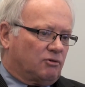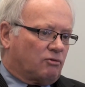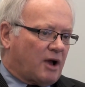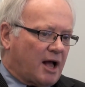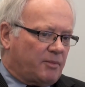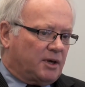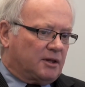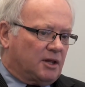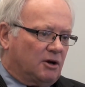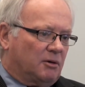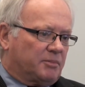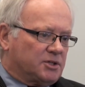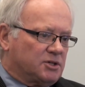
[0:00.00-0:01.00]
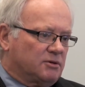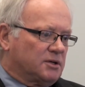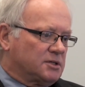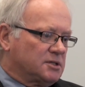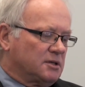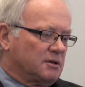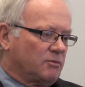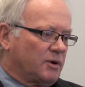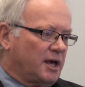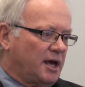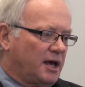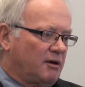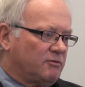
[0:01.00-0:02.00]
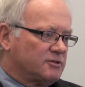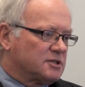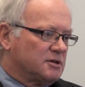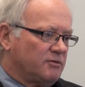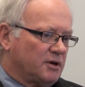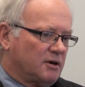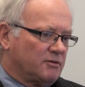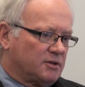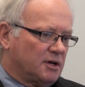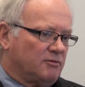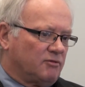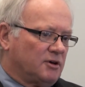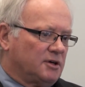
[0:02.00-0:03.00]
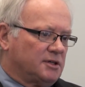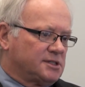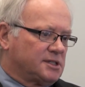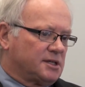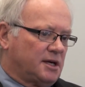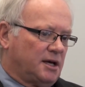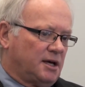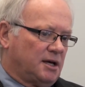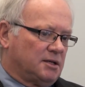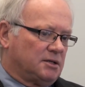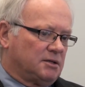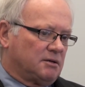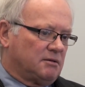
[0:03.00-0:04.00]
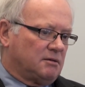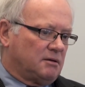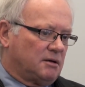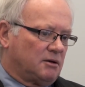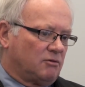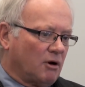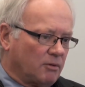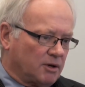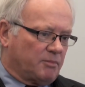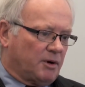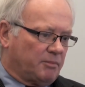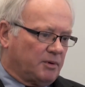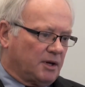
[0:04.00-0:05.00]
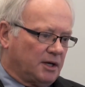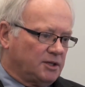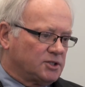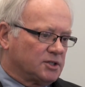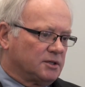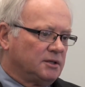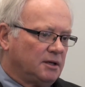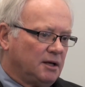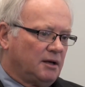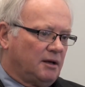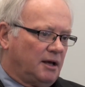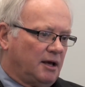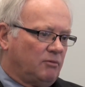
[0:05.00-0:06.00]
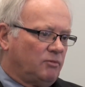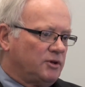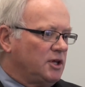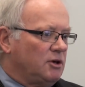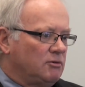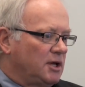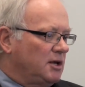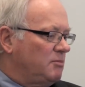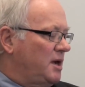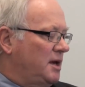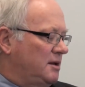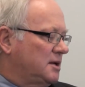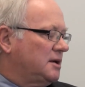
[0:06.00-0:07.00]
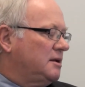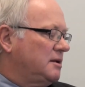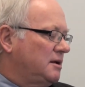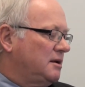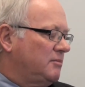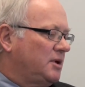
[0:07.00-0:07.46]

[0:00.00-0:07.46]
grabbing the opportunity that we have, serving a diverse and growing population, and with a unique mandate.